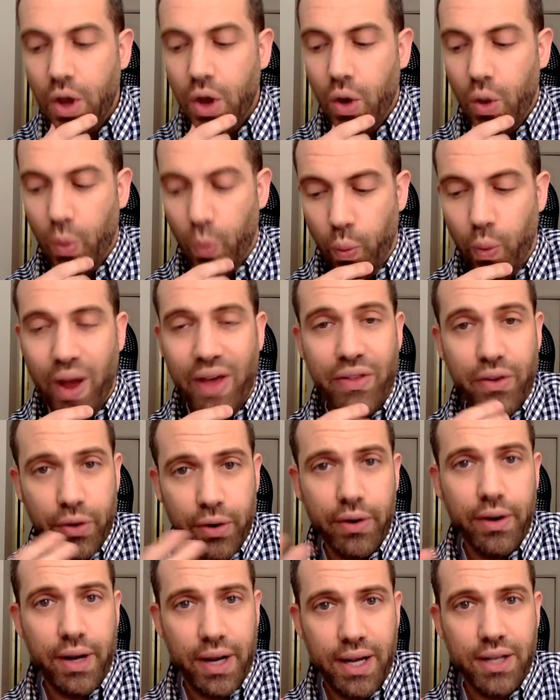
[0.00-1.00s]

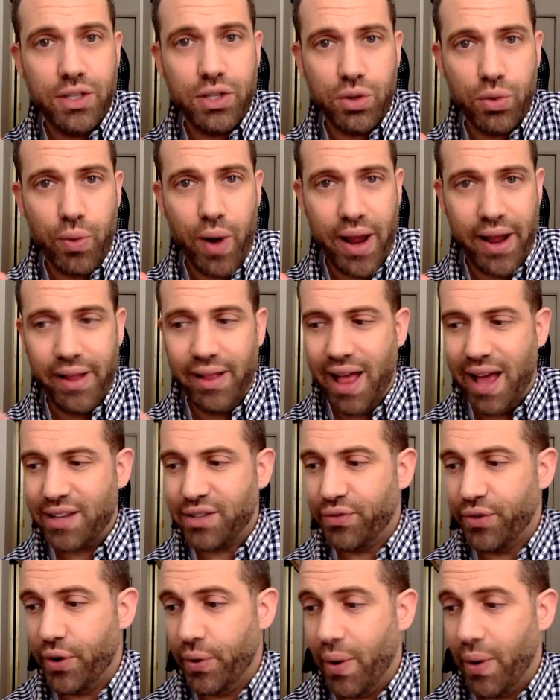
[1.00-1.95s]
whether it's the right class for you.